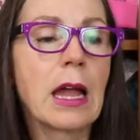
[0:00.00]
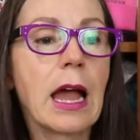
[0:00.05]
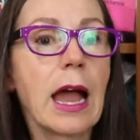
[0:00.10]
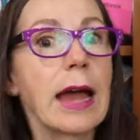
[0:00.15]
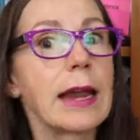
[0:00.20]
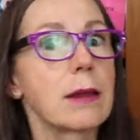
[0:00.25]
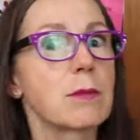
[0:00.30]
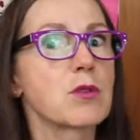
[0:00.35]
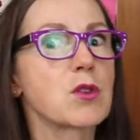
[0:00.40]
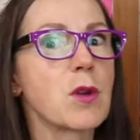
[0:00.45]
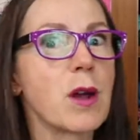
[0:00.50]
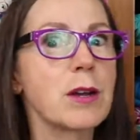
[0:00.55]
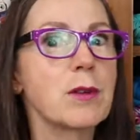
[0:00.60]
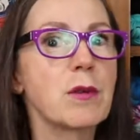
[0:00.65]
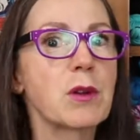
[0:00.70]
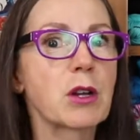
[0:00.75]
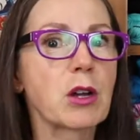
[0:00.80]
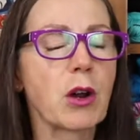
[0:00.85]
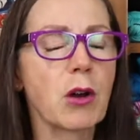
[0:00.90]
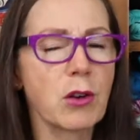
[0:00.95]
And I'm trying to
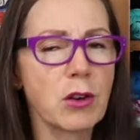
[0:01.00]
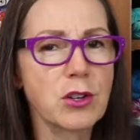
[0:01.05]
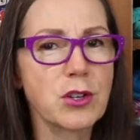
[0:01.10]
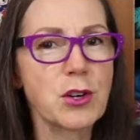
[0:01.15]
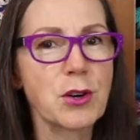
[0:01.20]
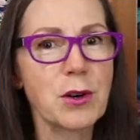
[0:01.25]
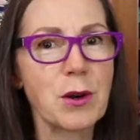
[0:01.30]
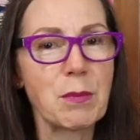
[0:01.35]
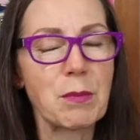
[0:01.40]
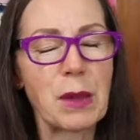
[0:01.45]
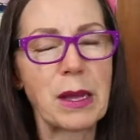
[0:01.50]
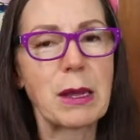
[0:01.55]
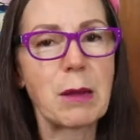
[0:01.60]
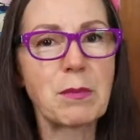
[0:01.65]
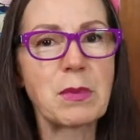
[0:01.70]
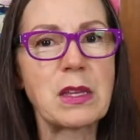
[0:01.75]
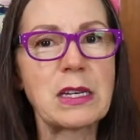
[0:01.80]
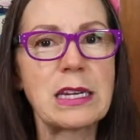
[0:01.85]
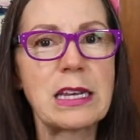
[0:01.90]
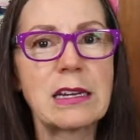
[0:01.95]
encourage her to pick up
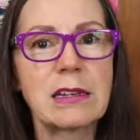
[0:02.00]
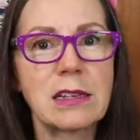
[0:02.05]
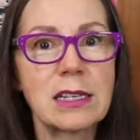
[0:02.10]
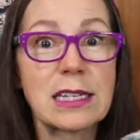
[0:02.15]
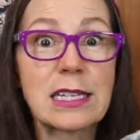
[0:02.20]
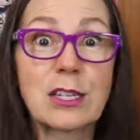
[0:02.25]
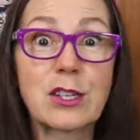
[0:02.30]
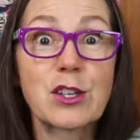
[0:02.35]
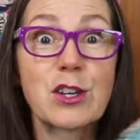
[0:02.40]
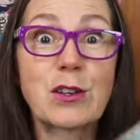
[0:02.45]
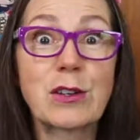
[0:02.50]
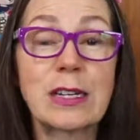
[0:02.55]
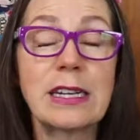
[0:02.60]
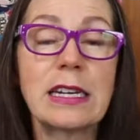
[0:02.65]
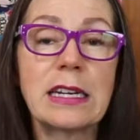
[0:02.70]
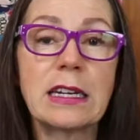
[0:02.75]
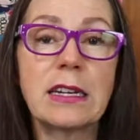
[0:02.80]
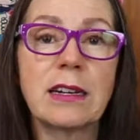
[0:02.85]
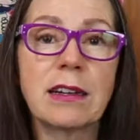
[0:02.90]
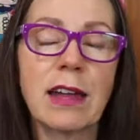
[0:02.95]
the needles and start
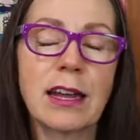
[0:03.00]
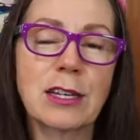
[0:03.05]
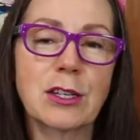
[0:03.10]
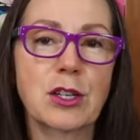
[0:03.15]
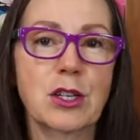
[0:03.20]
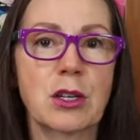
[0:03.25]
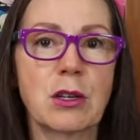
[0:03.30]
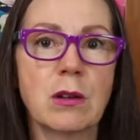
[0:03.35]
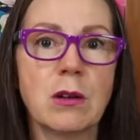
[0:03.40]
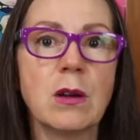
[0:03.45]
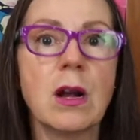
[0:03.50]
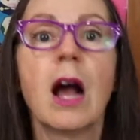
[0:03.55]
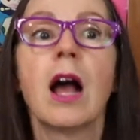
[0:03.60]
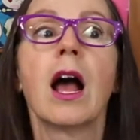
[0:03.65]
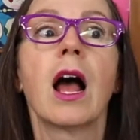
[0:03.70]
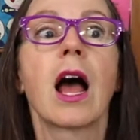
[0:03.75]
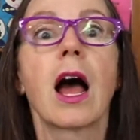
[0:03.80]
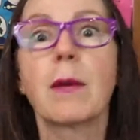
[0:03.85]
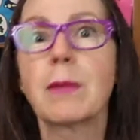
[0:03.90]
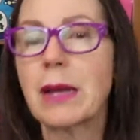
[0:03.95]
knitting again too.
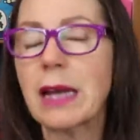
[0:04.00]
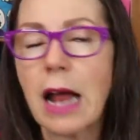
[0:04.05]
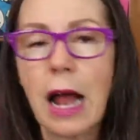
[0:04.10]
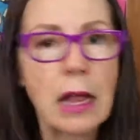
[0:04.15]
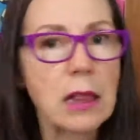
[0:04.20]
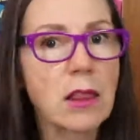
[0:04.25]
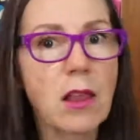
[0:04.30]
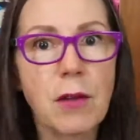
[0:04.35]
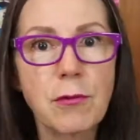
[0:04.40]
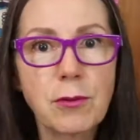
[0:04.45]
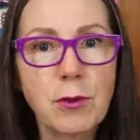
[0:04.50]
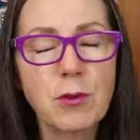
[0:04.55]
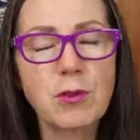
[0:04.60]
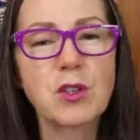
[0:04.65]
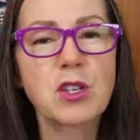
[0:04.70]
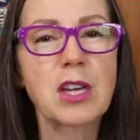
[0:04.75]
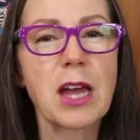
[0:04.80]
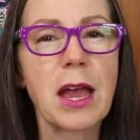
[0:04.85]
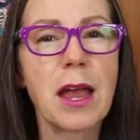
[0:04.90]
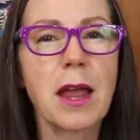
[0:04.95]
I mean, I love
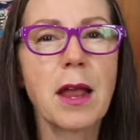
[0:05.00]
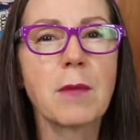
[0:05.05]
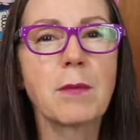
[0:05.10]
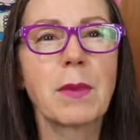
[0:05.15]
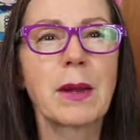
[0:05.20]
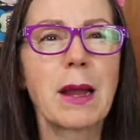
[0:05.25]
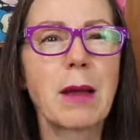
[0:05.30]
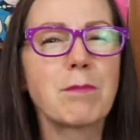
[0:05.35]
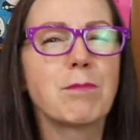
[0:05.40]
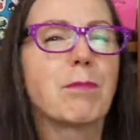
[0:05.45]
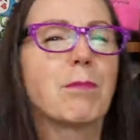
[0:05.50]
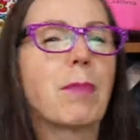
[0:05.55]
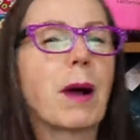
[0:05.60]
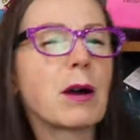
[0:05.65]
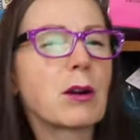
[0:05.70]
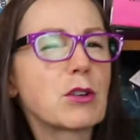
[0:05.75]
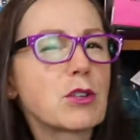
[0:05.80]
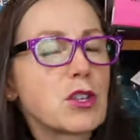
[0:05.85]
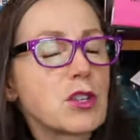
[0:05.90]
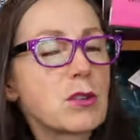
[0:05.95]
crochet, but I'm
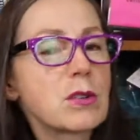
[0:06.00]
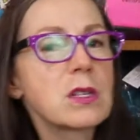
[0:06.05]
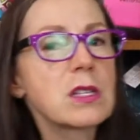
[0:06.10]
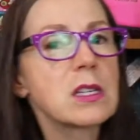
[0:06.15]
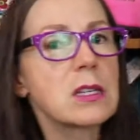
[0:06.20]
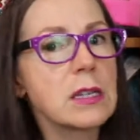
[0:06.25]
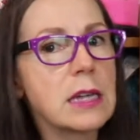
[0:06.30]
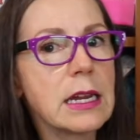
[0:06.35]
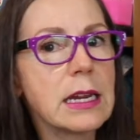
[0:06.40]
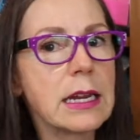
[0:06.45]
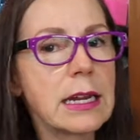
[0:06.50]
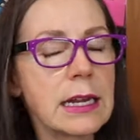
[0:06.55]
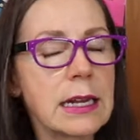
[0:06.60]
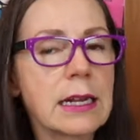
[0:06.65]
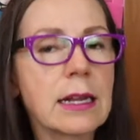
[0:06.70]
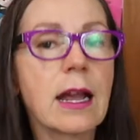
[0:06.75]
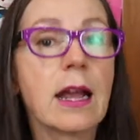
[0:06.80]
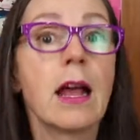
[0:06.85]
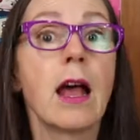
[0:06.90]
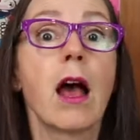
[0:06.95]
partial to
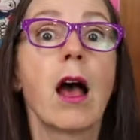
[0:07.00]
knitting.